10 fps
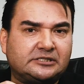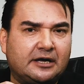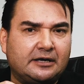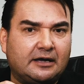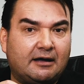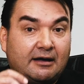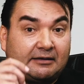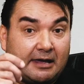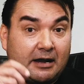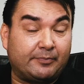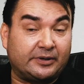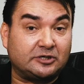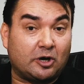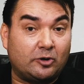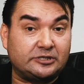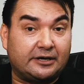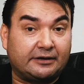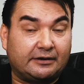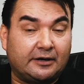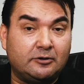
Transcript: a get up and go day,